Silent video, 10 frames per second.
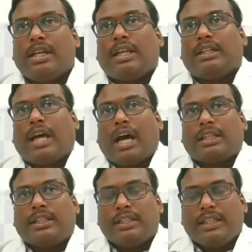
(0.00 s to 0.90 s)
the
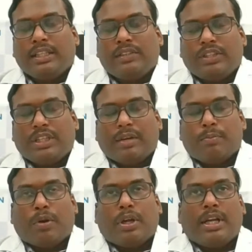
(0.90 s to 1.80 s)
other things which are
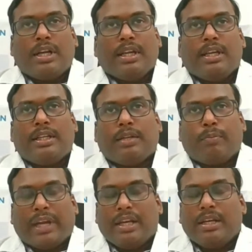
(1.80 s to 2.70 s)
important in the
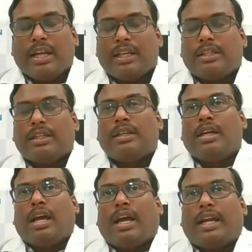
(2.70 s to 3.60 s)
brain health
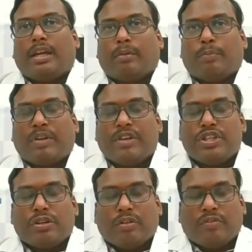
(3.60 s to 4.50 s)
and
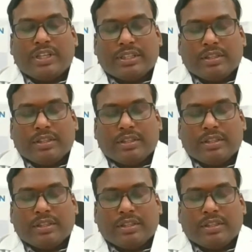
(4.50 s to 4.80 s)
prevention of its